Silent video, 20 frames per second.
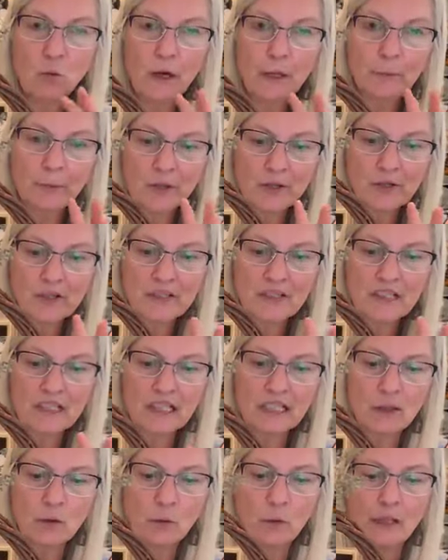One
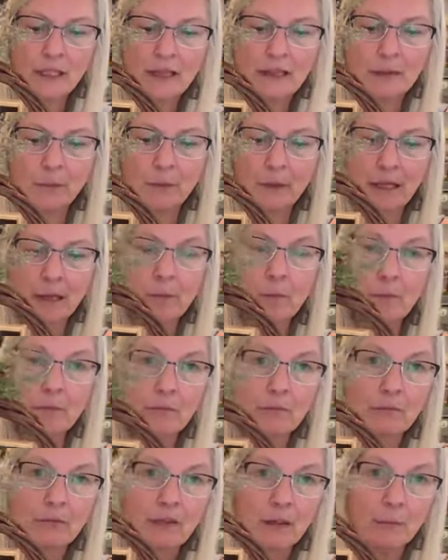person's going to win the
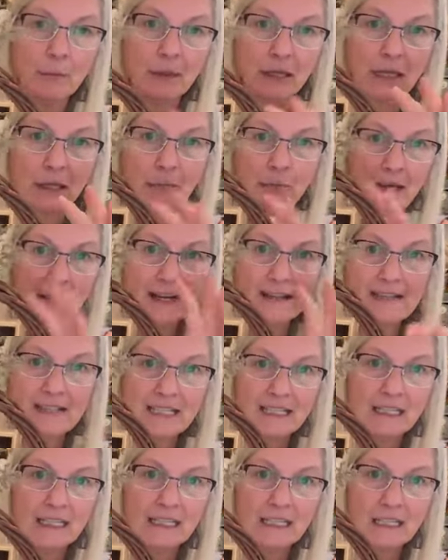big
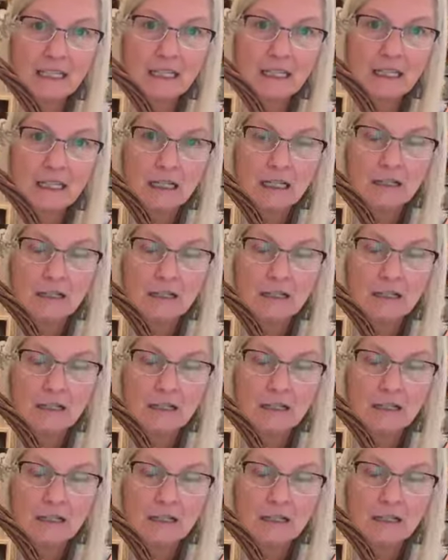basket.